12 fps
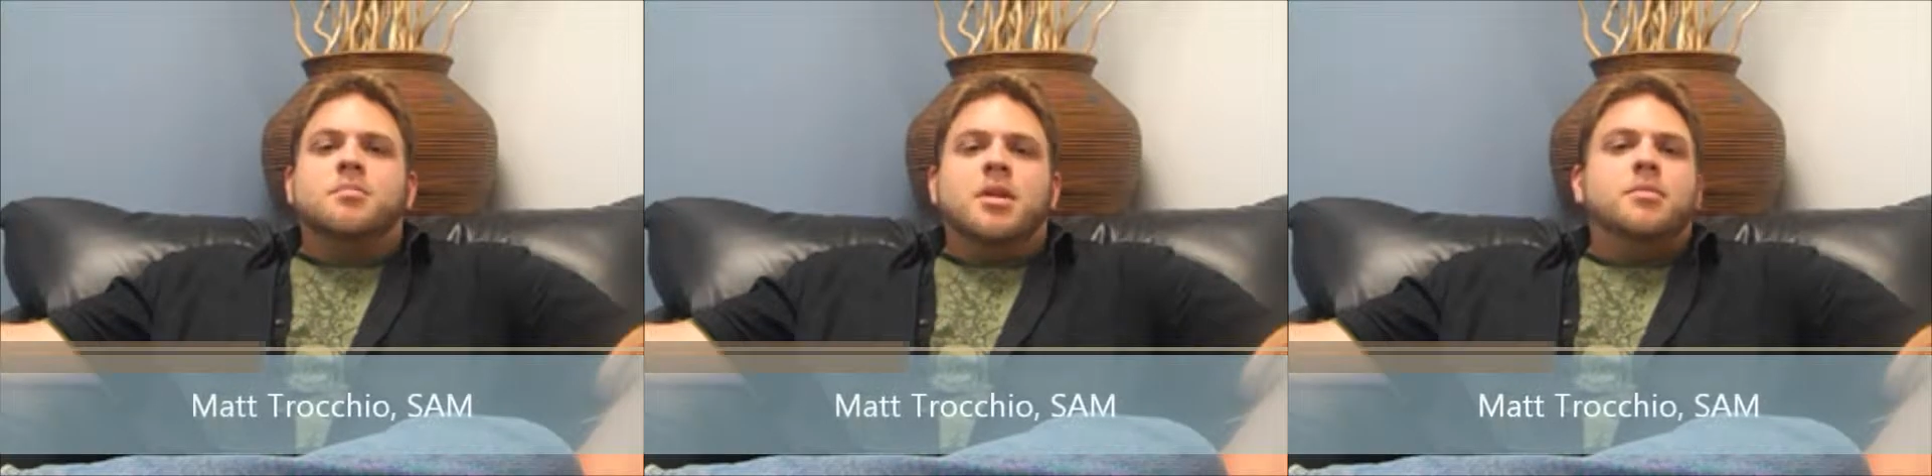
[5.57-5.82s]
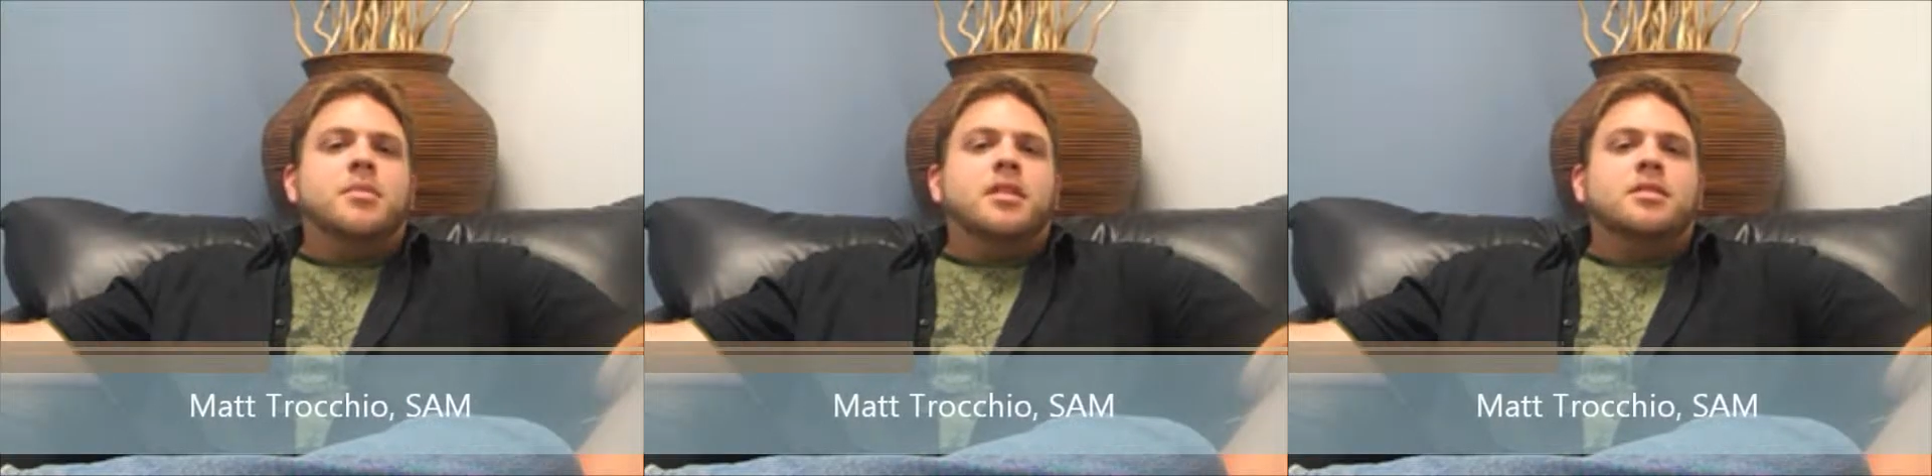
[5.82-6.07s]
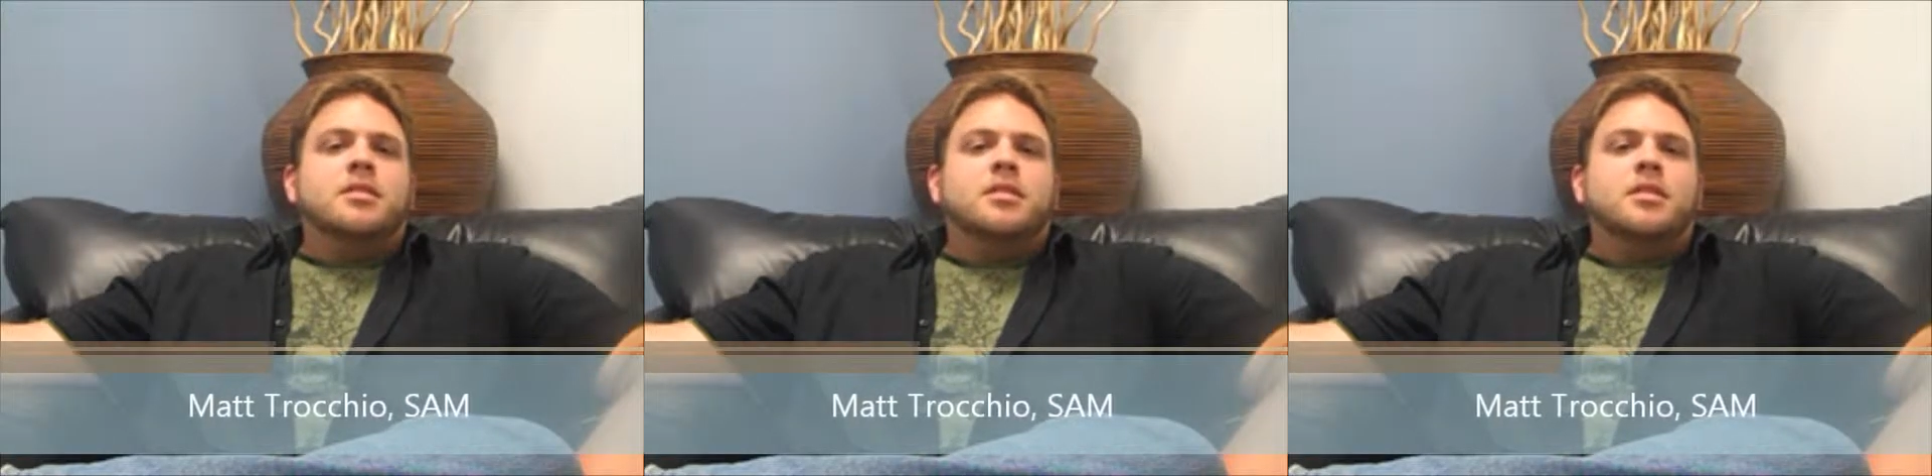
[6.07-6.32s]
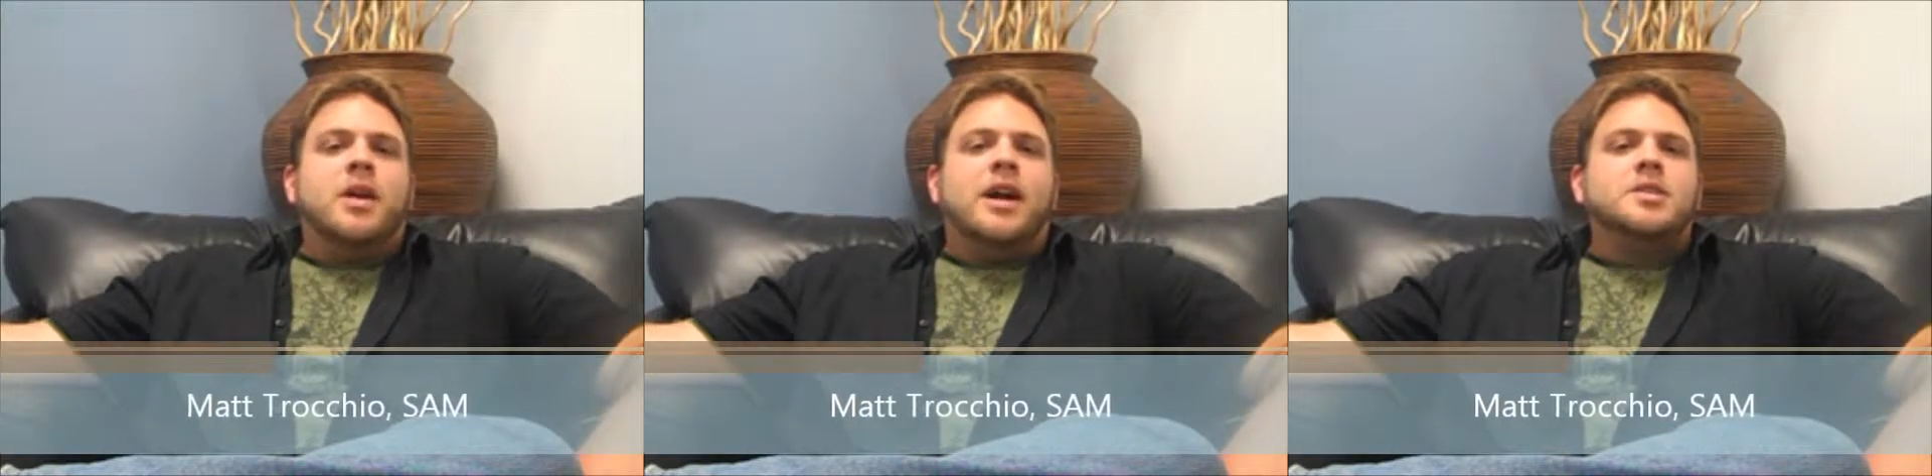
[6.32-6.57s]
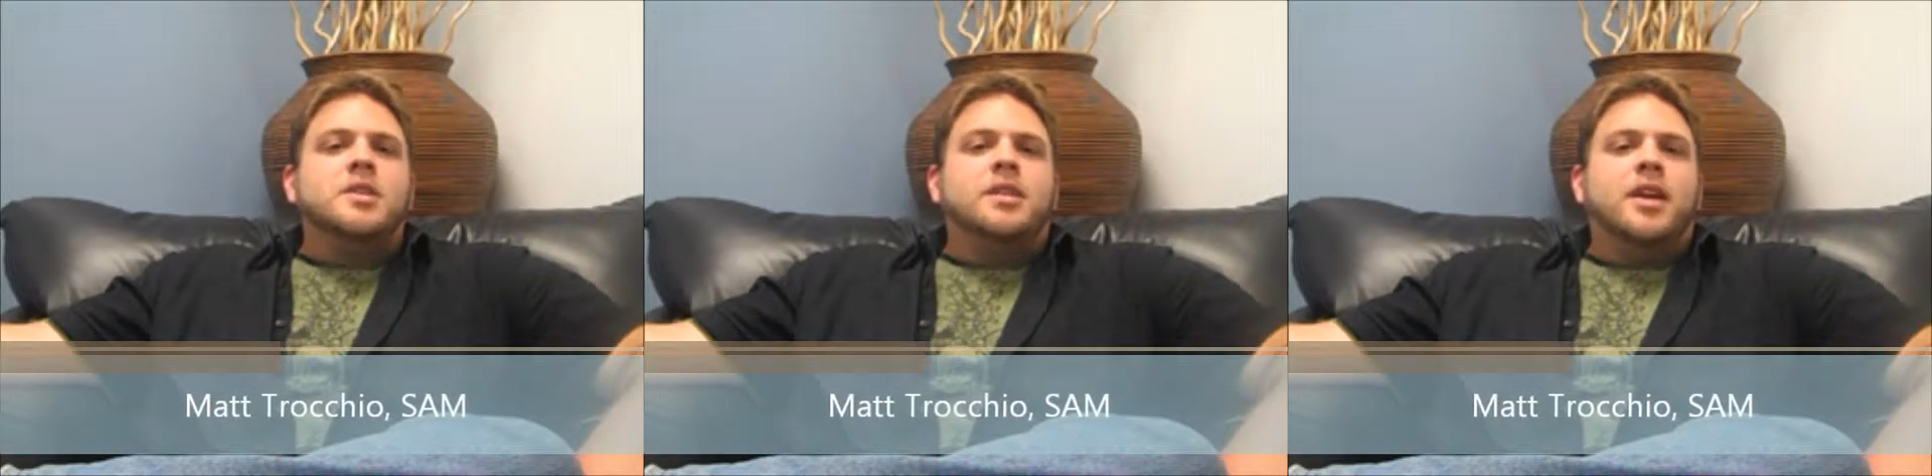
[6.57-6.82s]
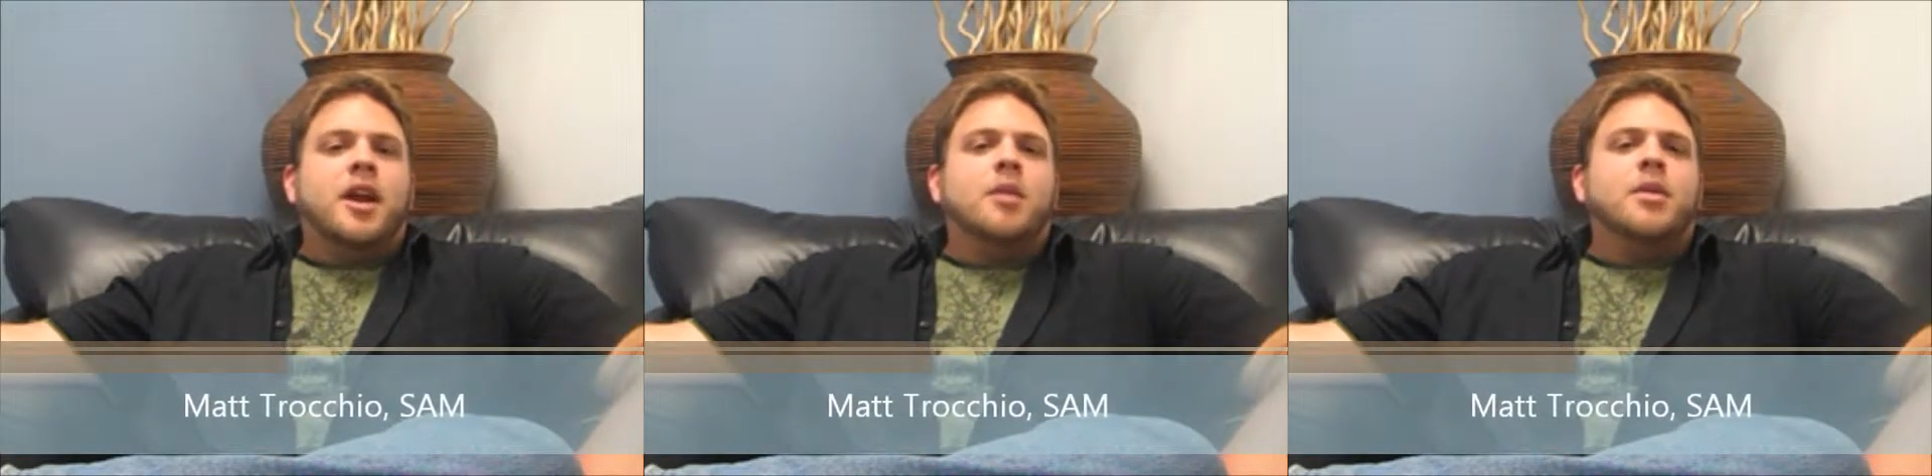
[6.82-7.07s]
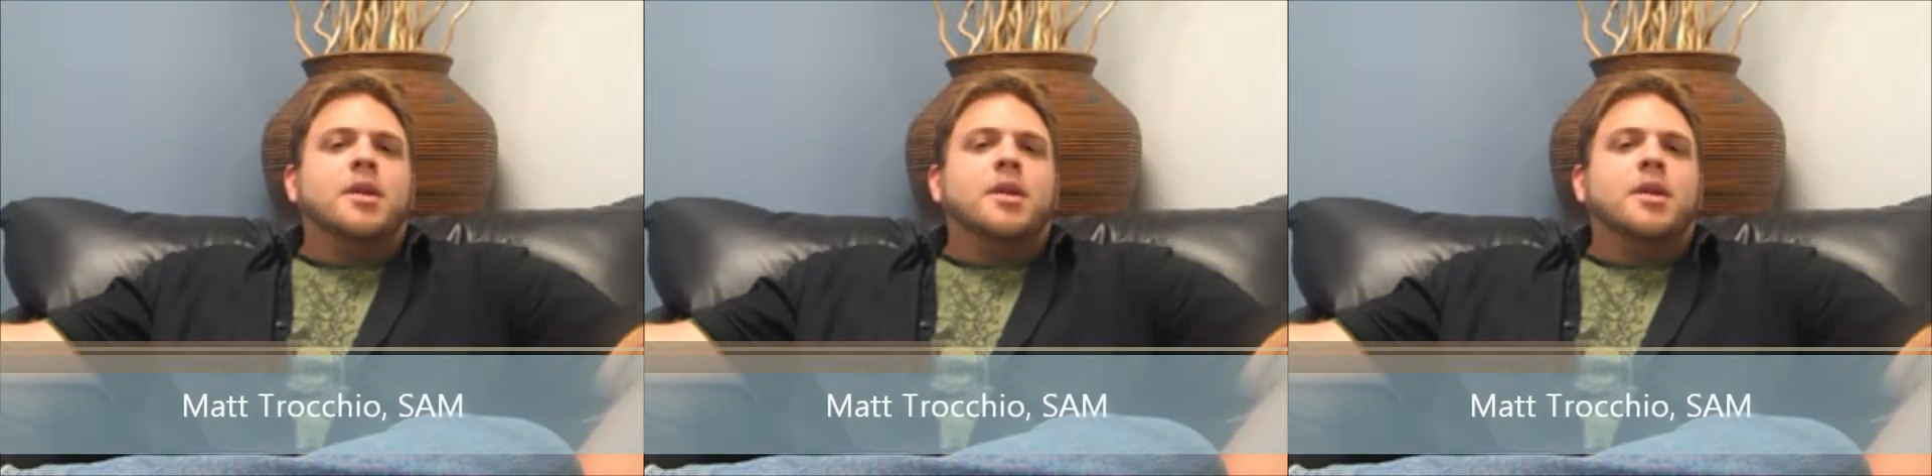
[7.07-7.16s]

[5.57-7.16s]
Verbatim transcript: commitment. You actually care